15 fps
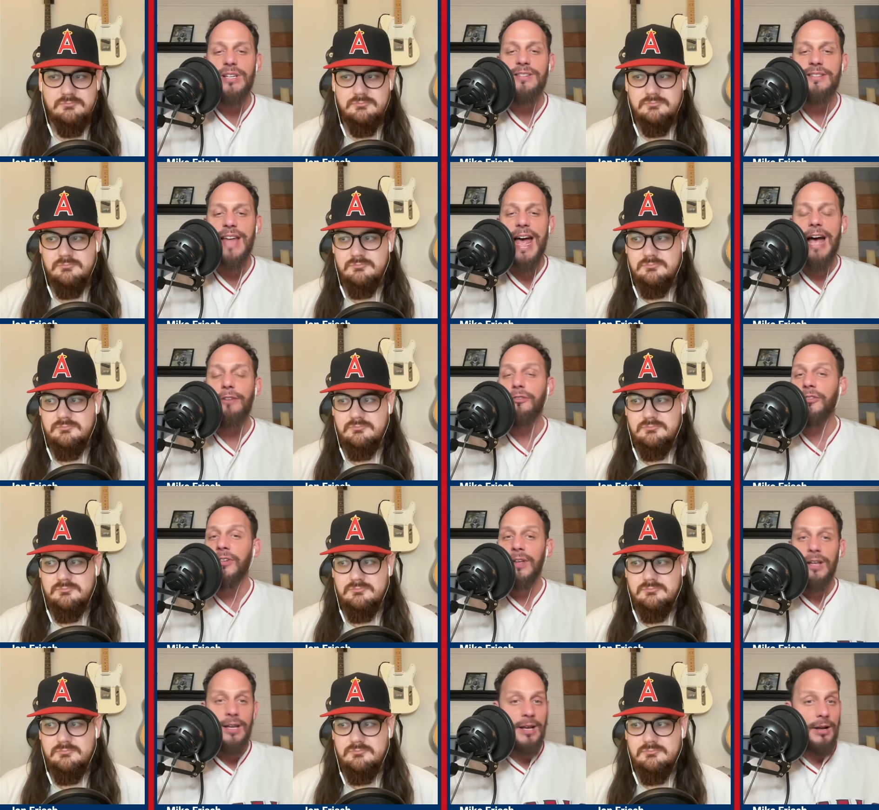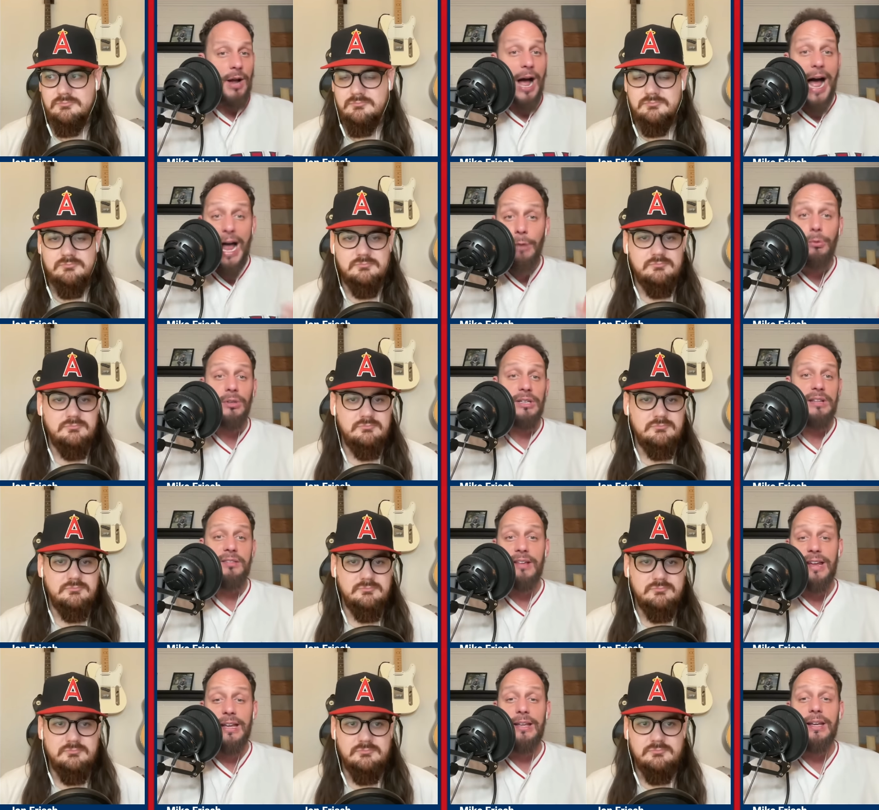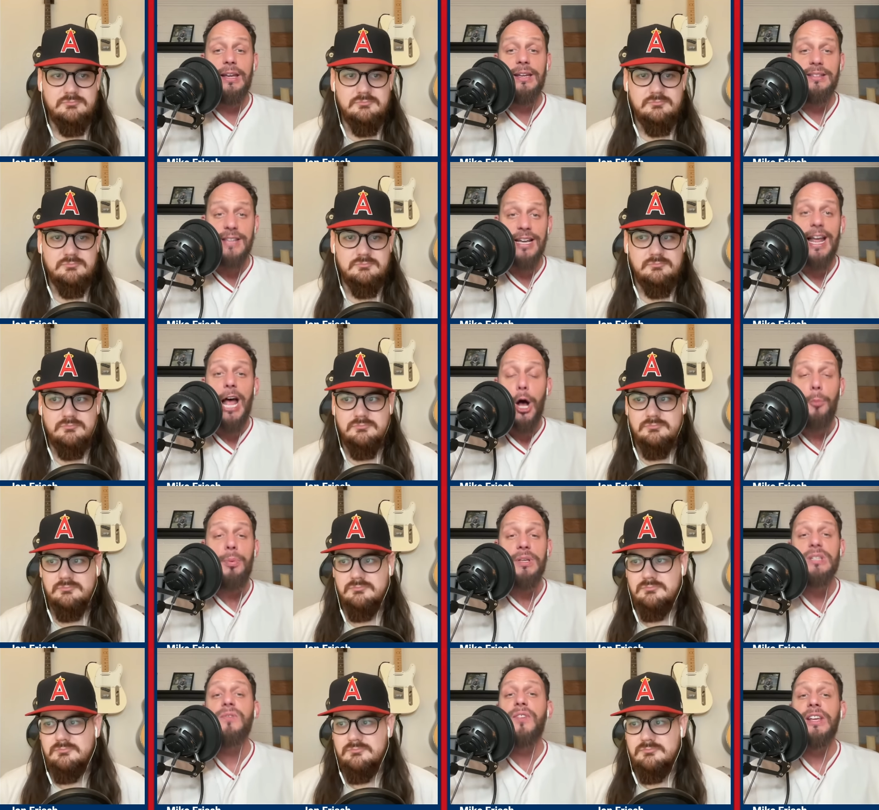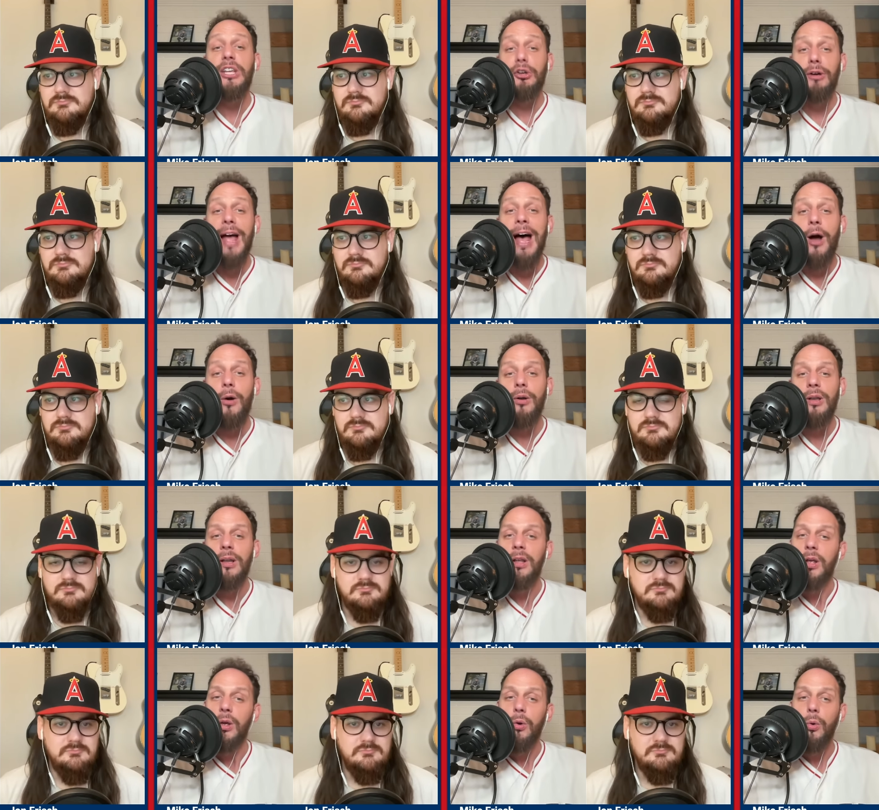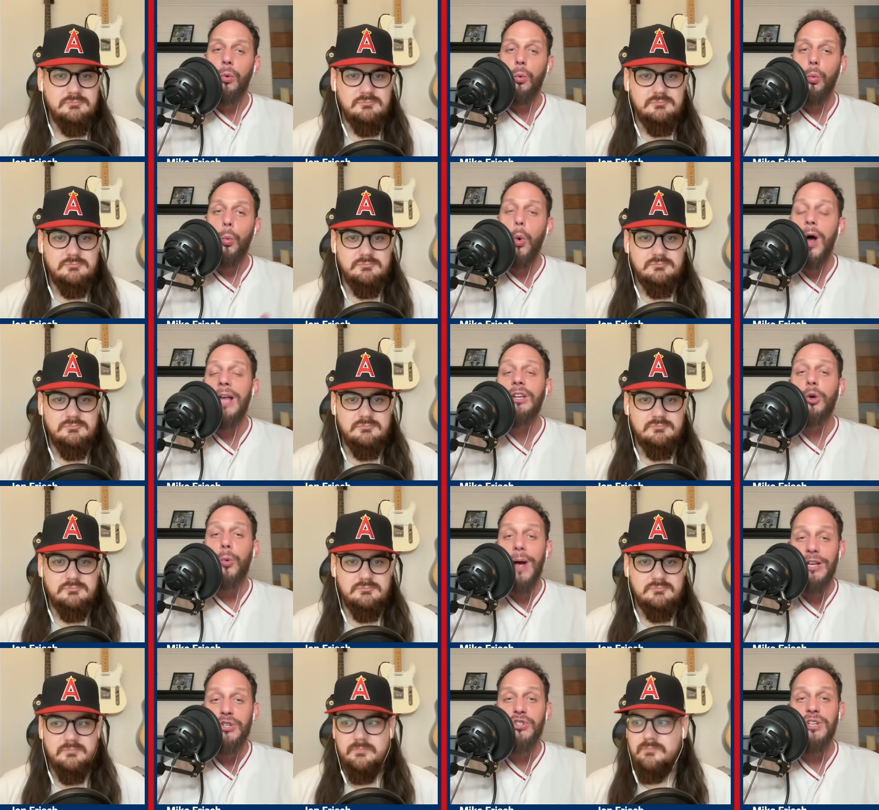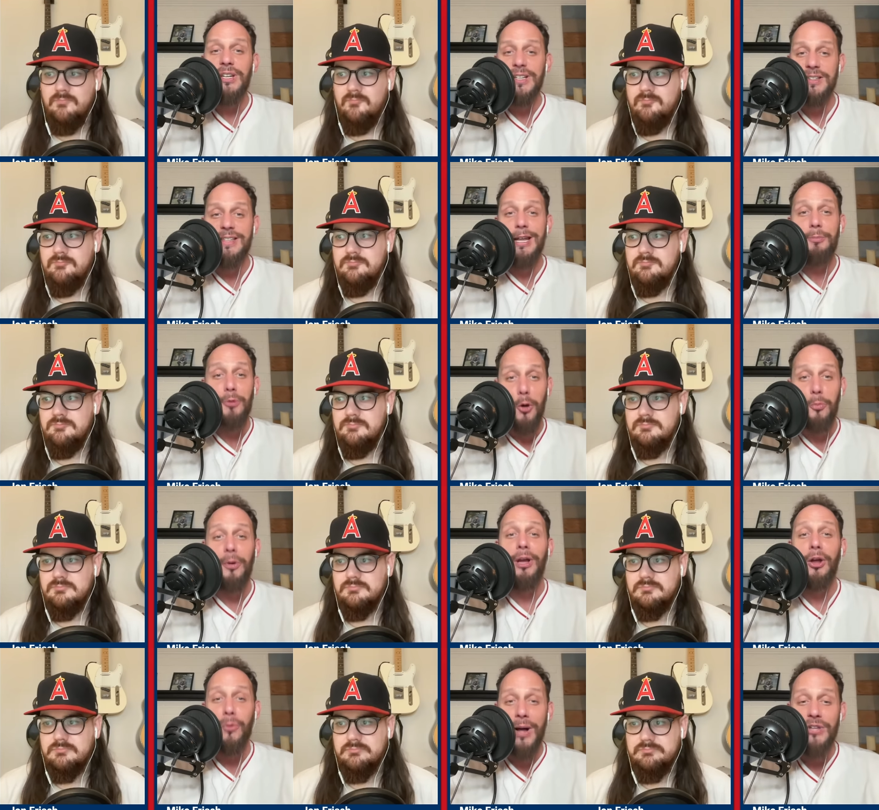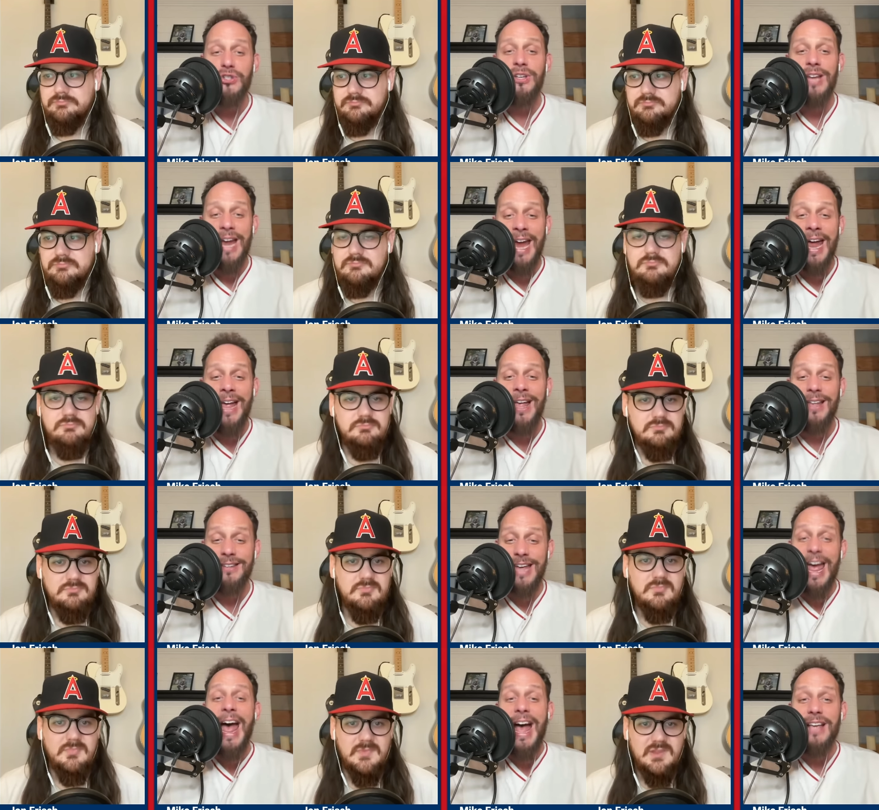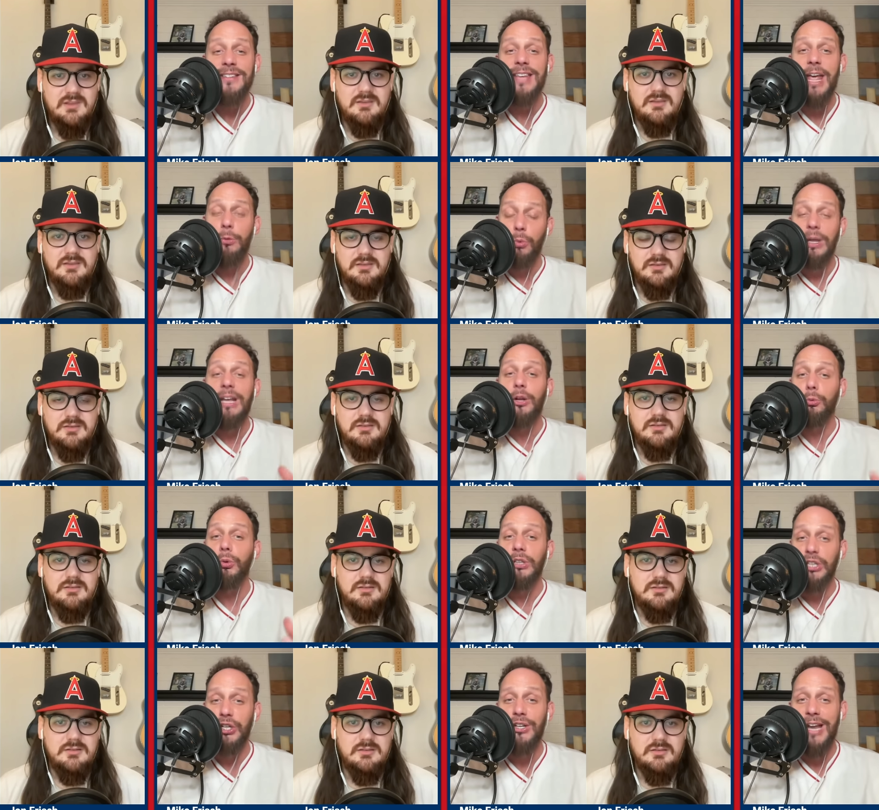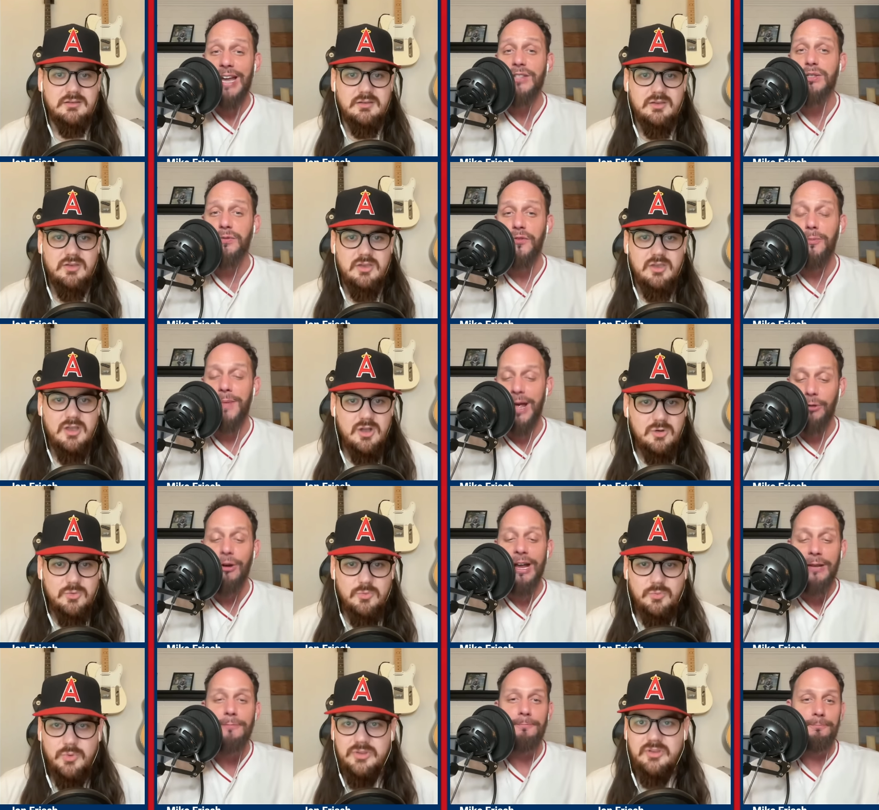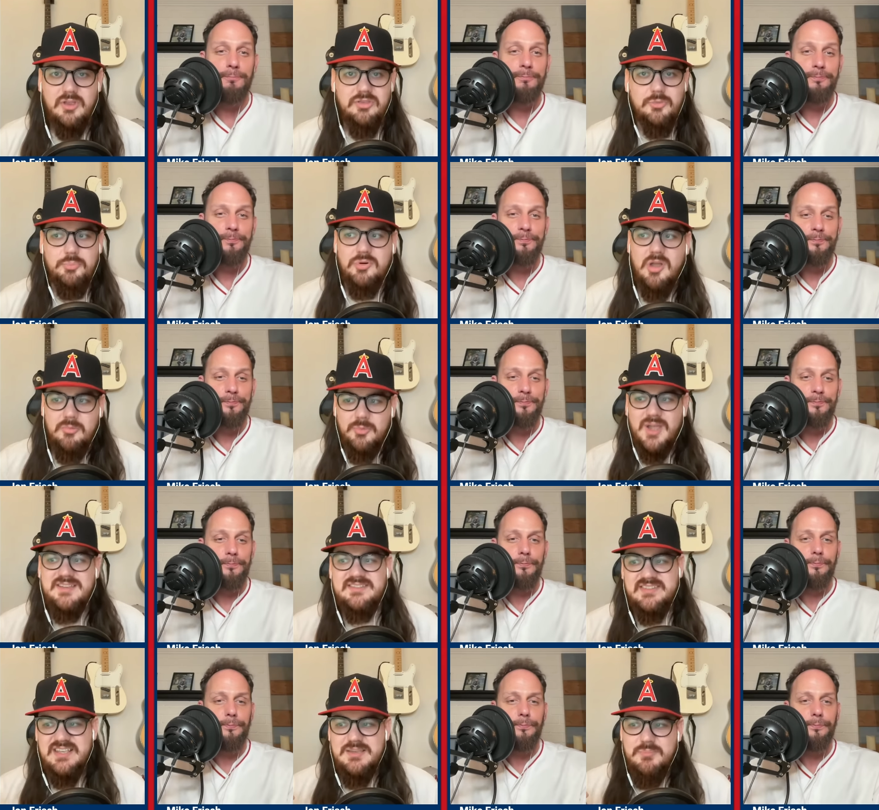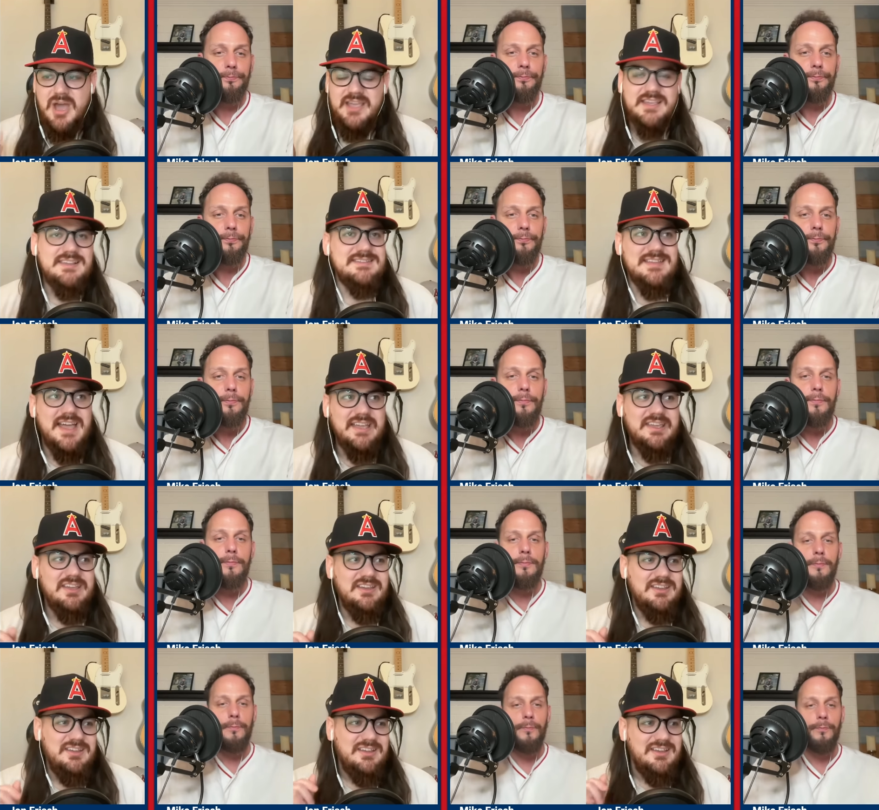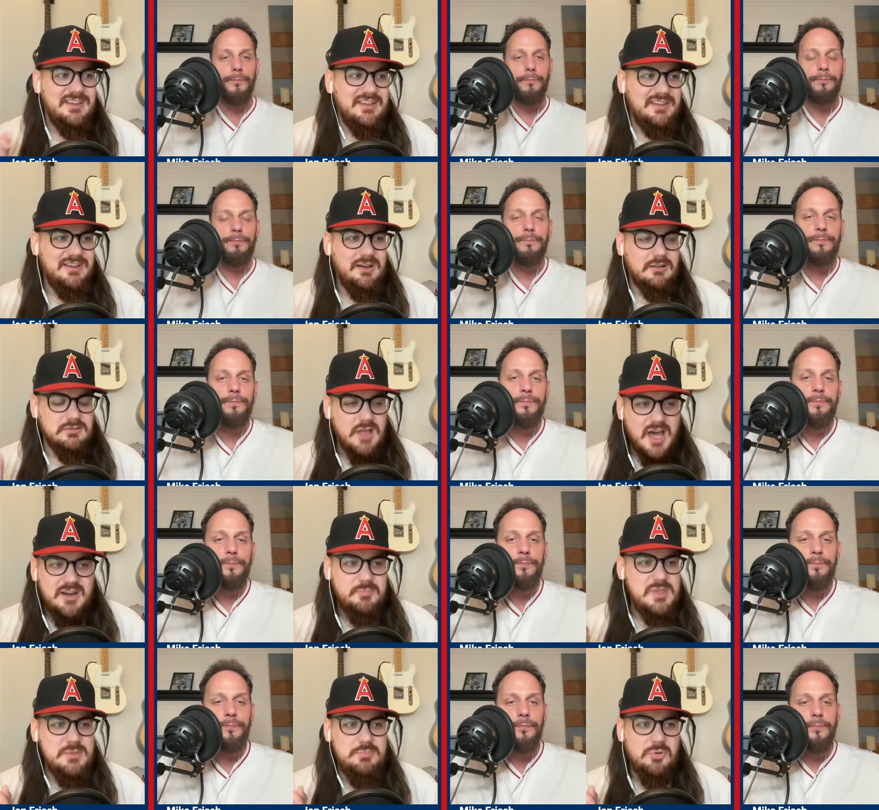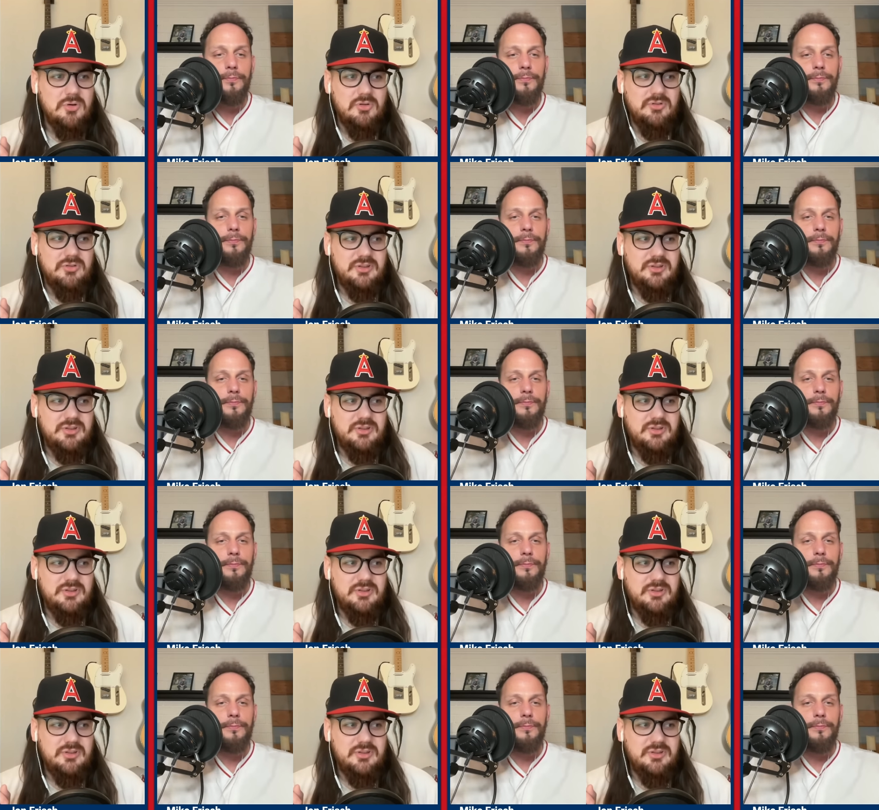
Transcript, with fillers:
Speaker 1: staff, I really think, is going to help us figure out what question is the appropriate question to, to ask and get a really good answer from that, right? Well, uh, the problem I see, Mike, is like
Speaker 2: a lot of people